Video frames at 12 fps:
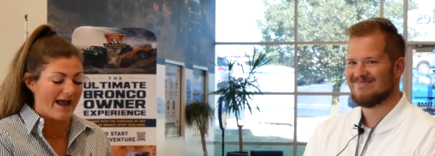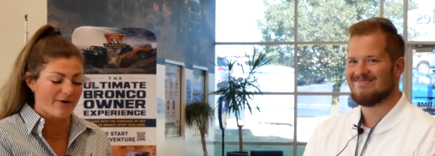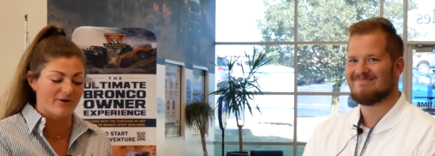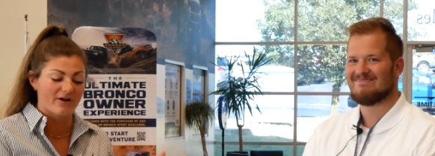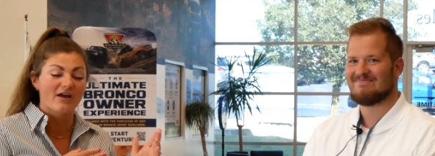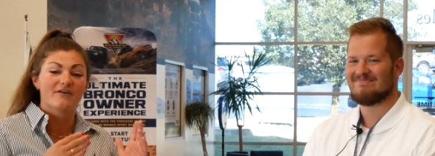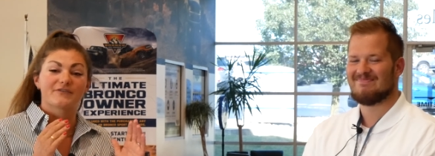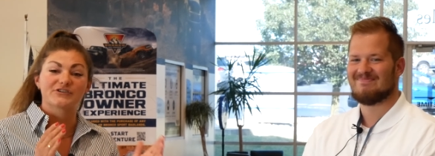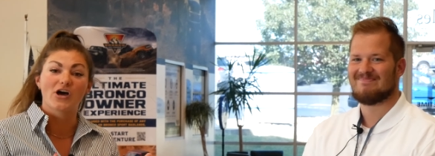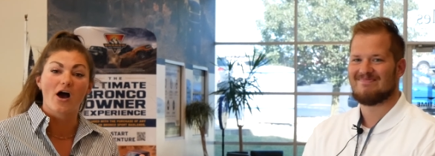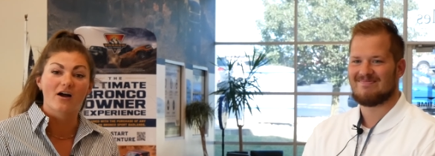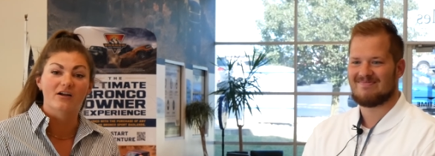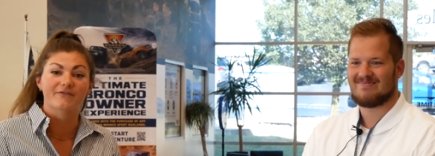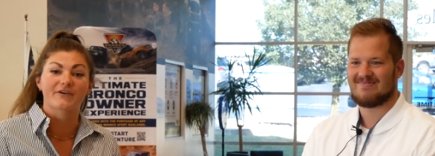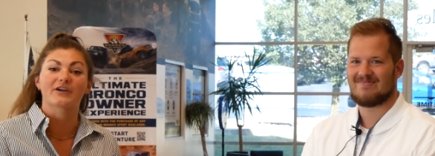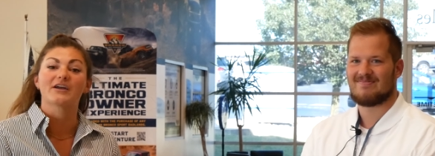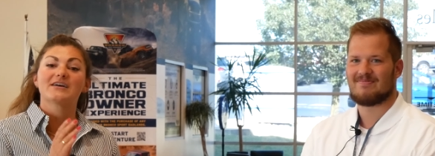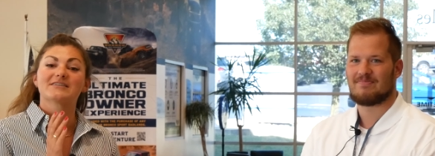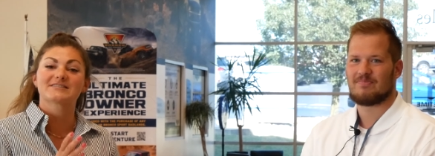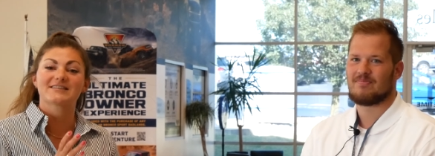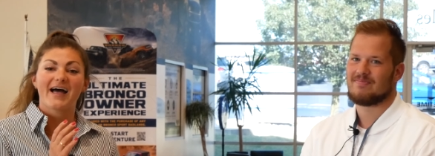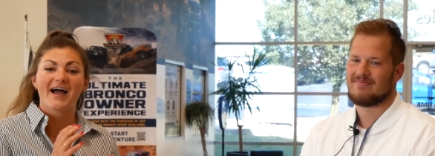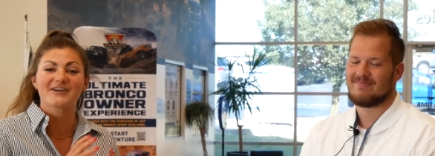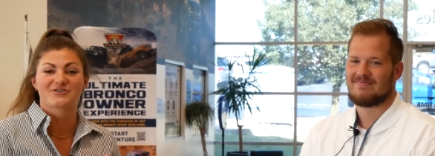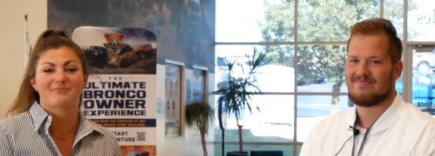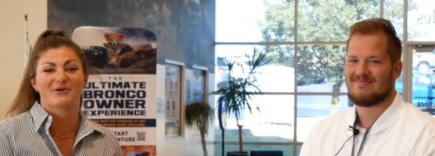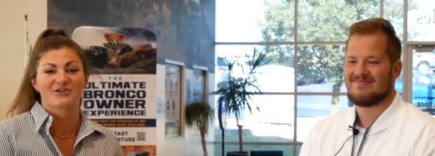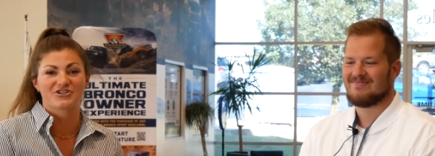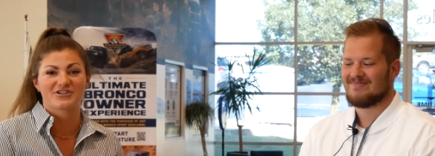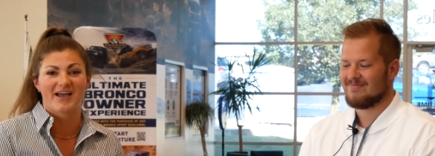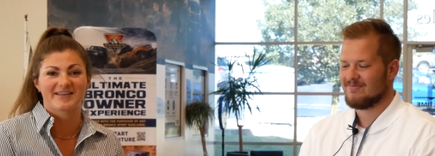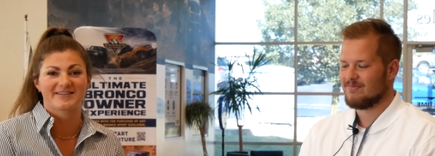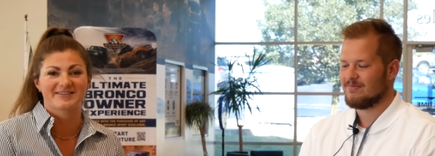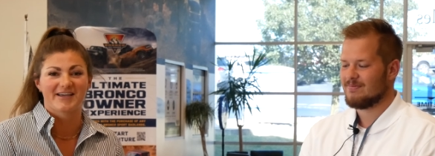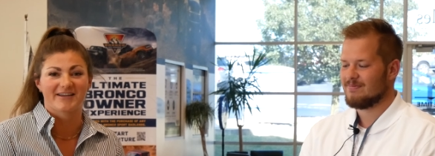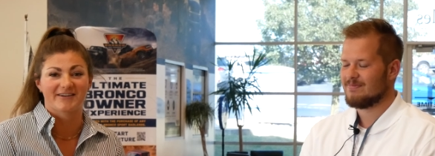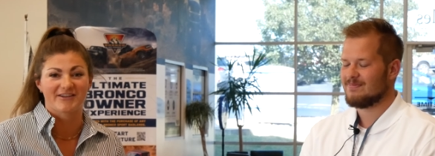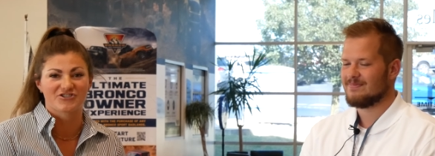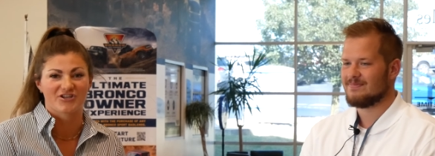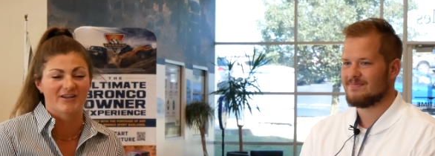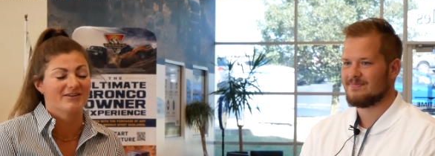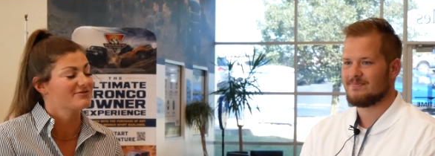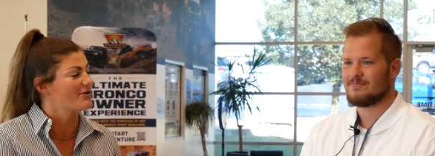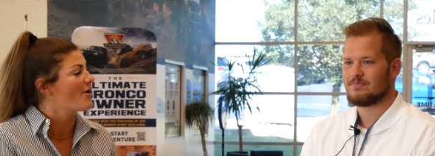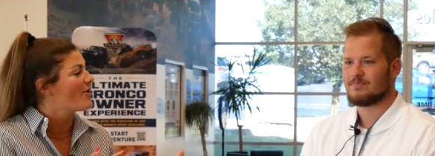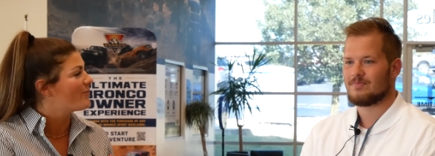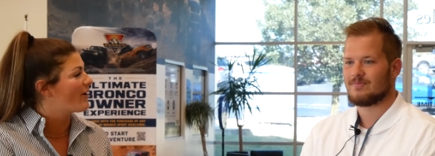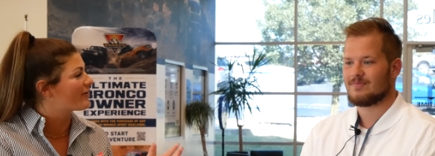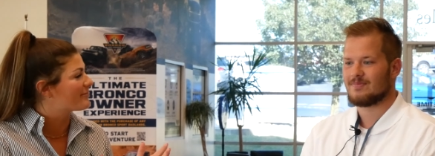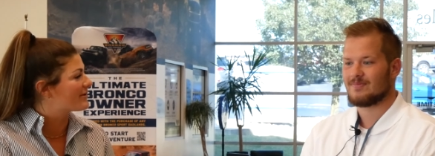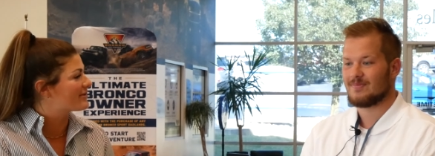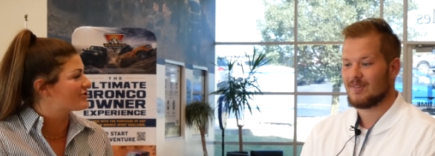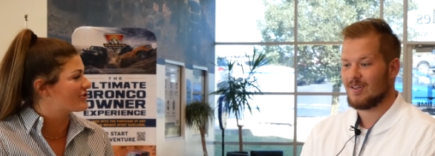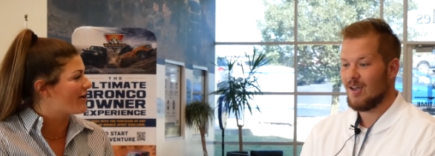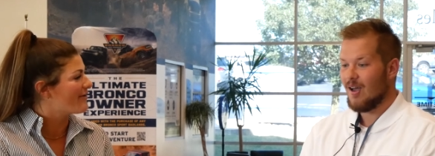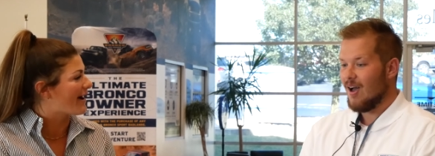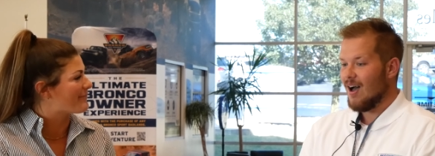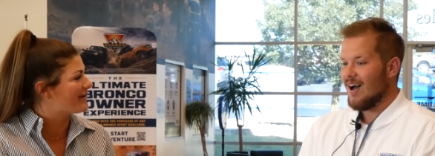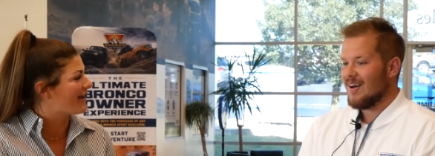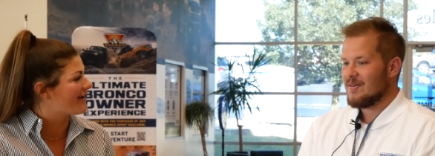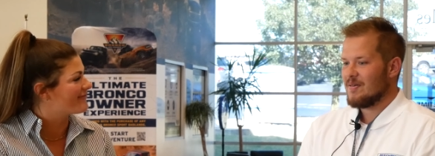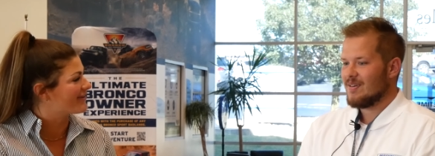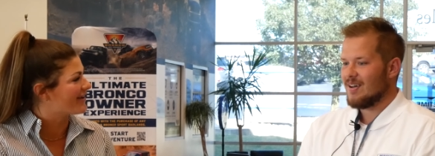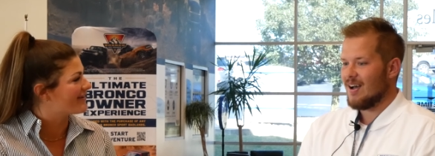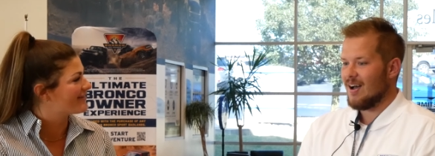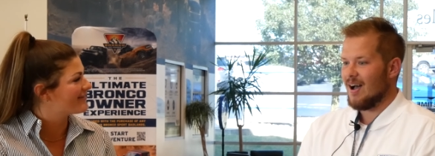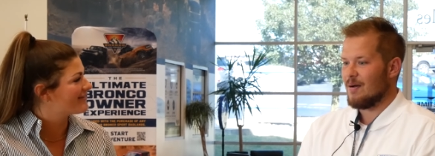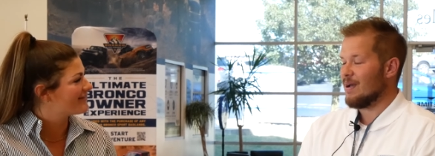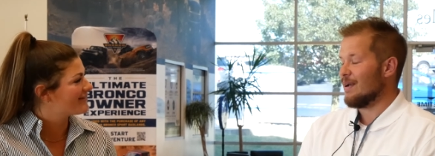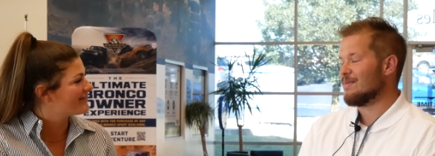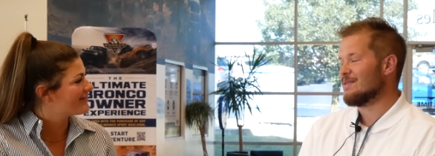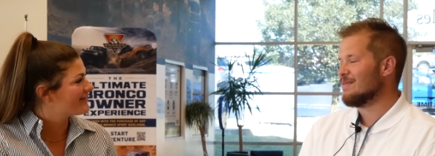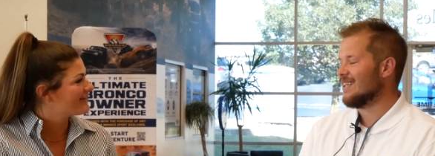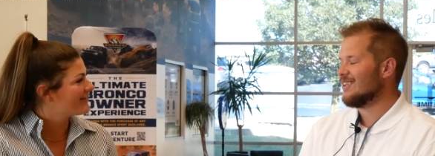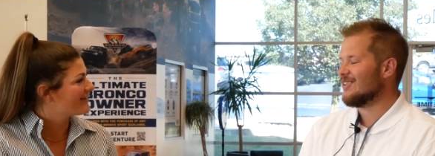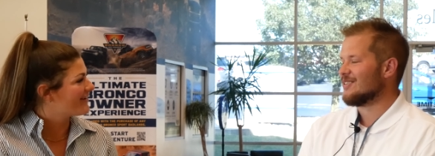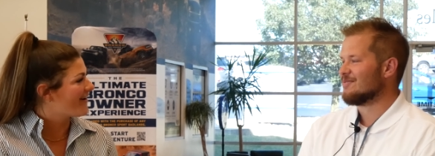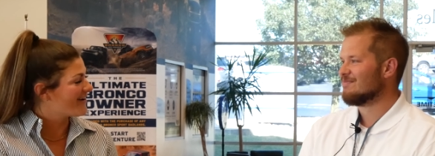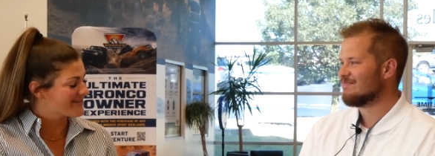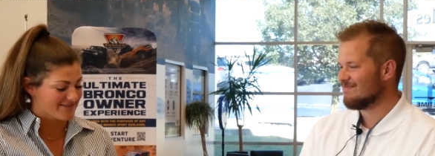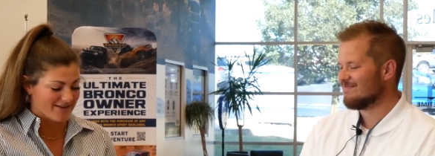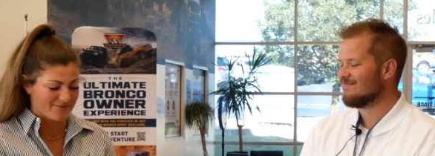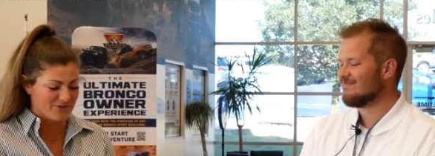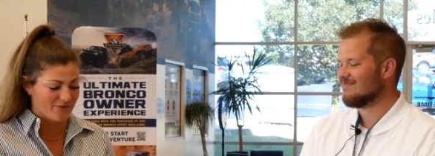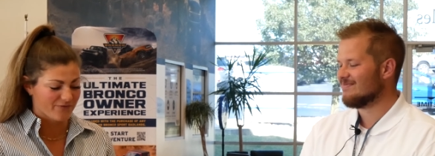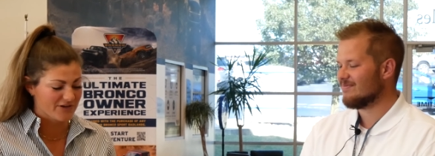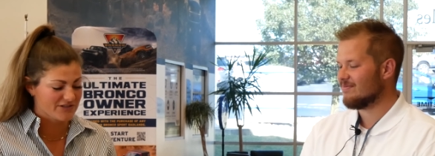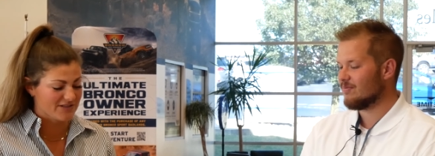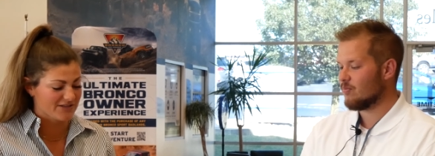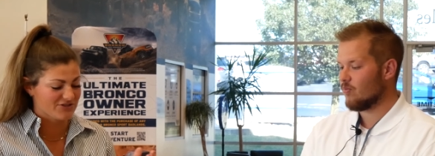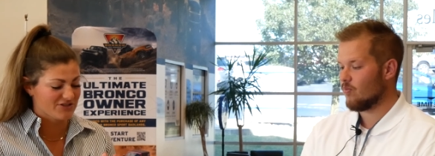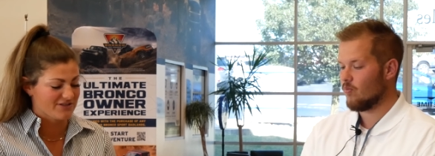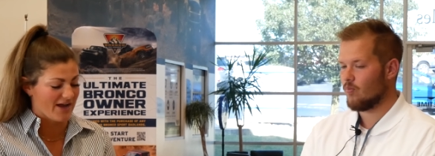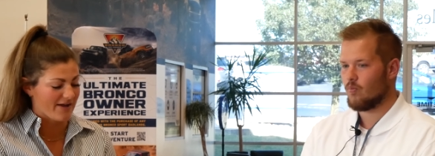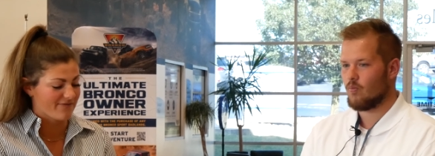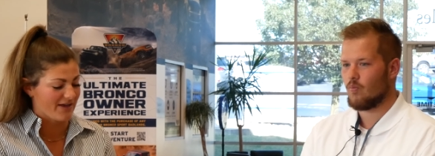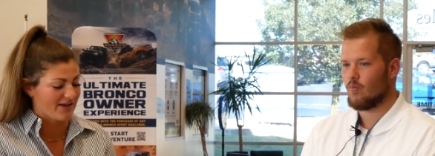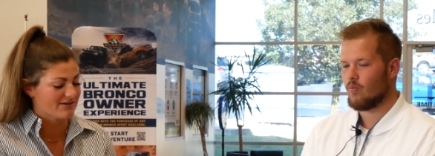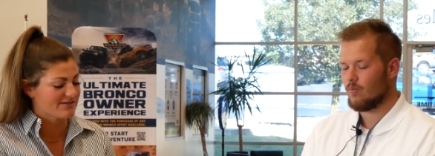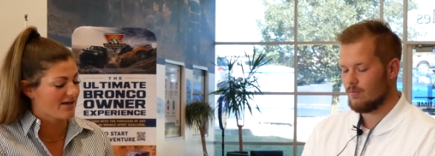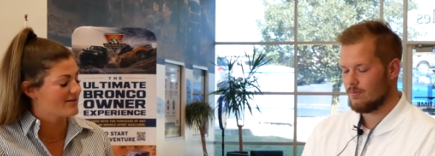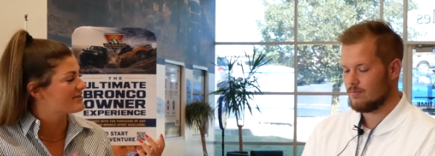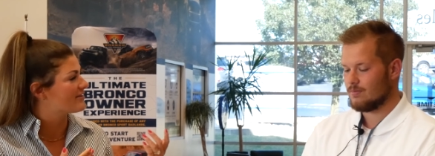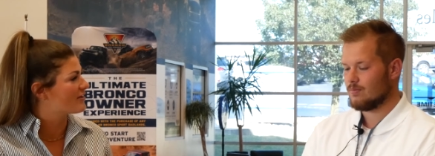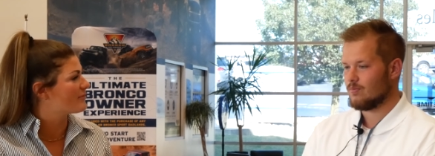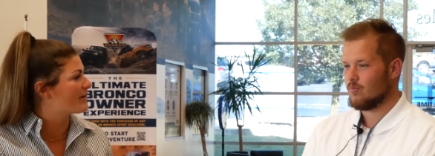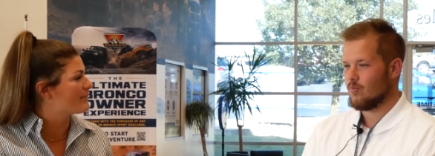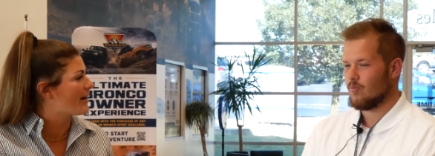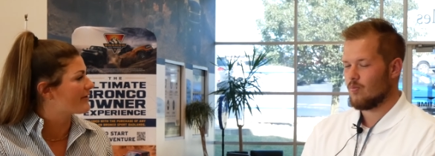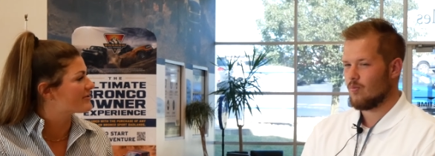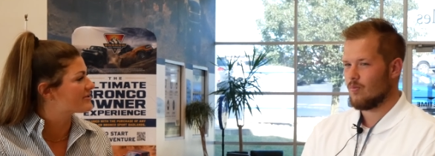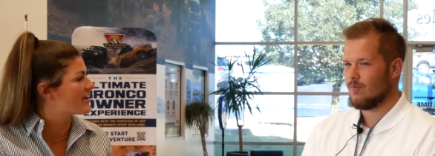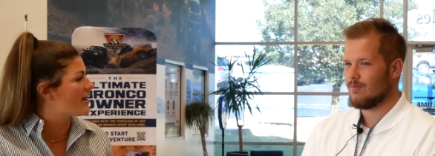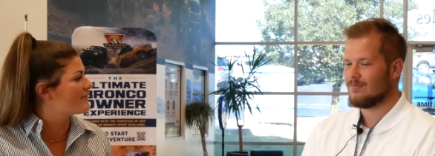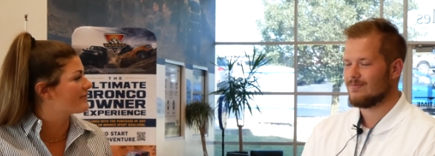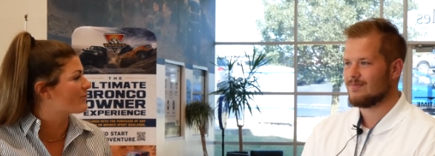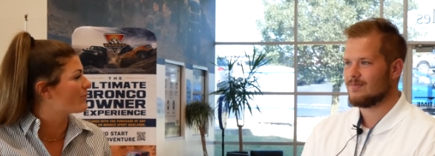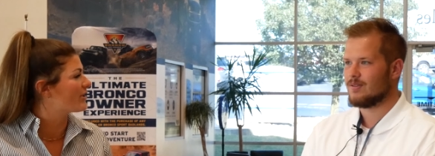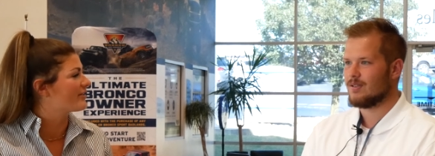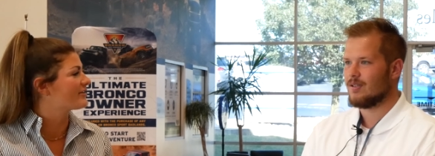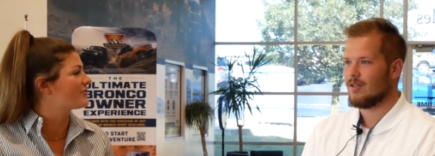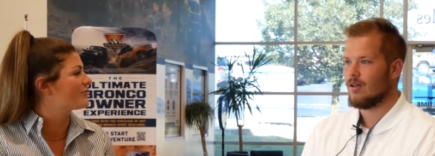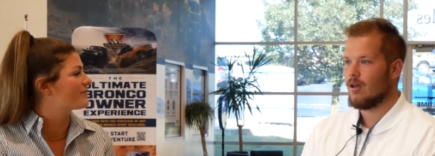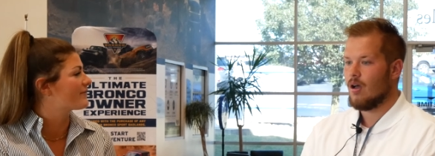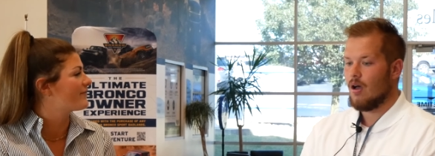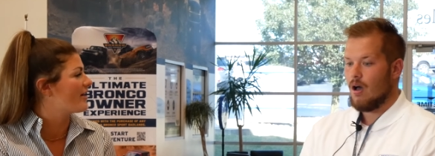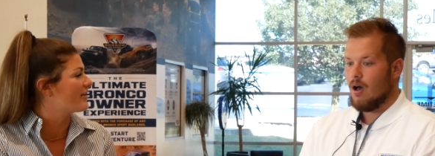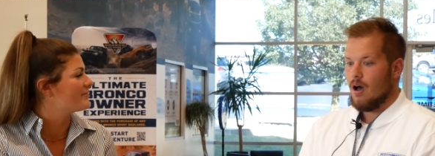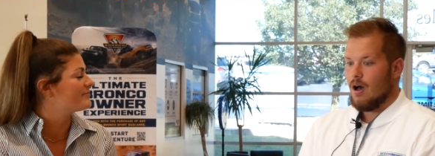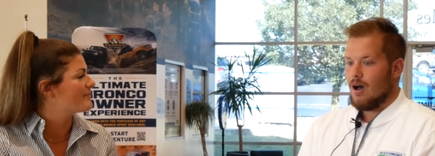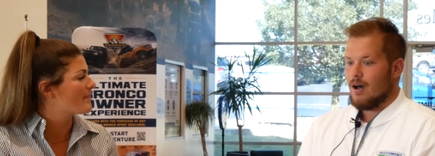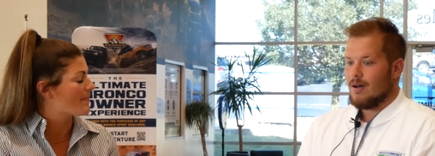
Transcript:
Speaker 1: our photographer slash merchandising technician. So welcome to the show. Happy to have you.
Speaker 2: I'm happy to be here.
Speaker 1: Awesome. So first, let's just dive in. Tell us a little bit about yourself. Like, what do you like to do for fun?